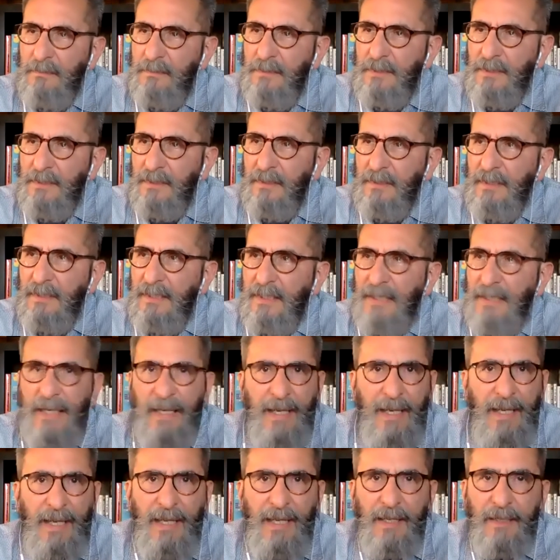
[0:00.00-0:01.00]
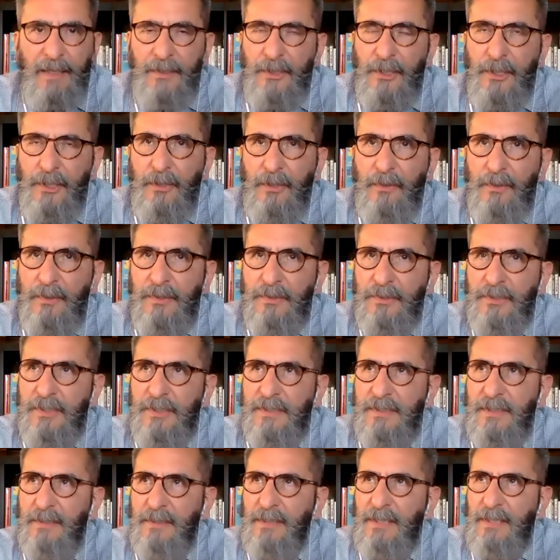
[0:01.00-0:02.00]
didn't think I had, you know. And she
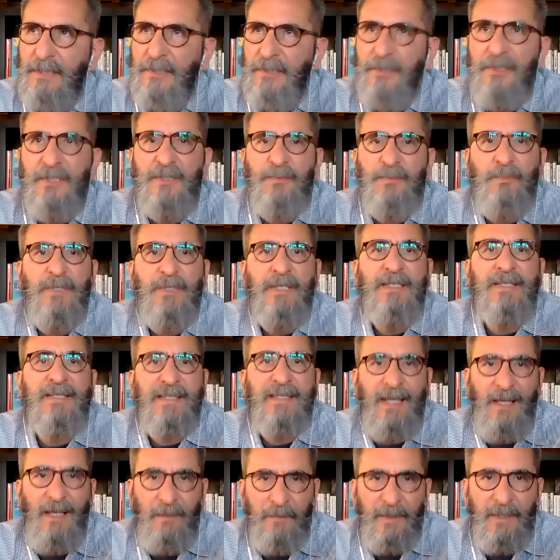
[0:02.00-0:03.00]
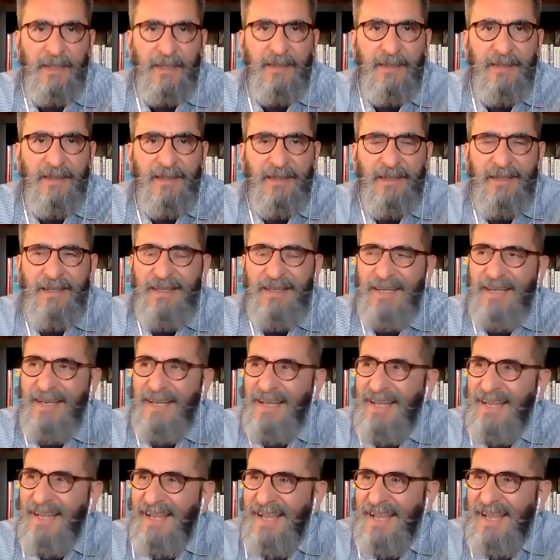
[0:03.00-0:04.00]
said, Could you just please tell me?
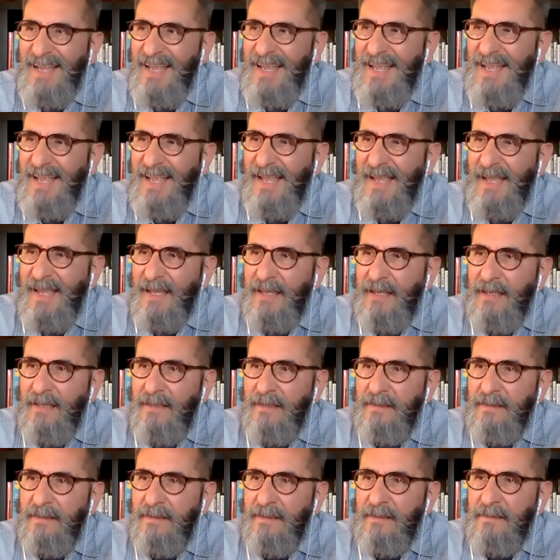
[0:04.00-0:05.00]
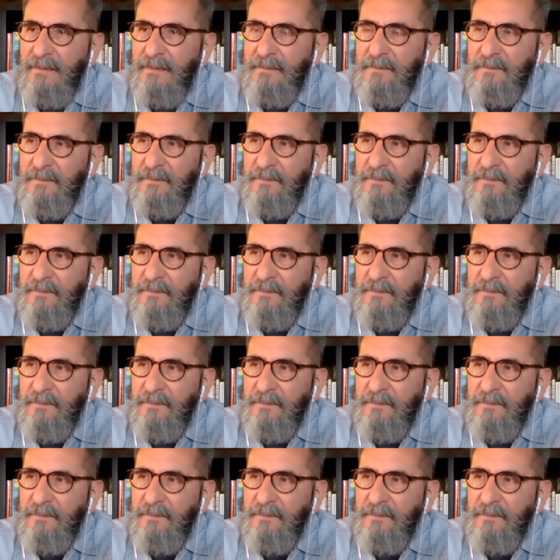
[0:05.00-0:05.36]
And um,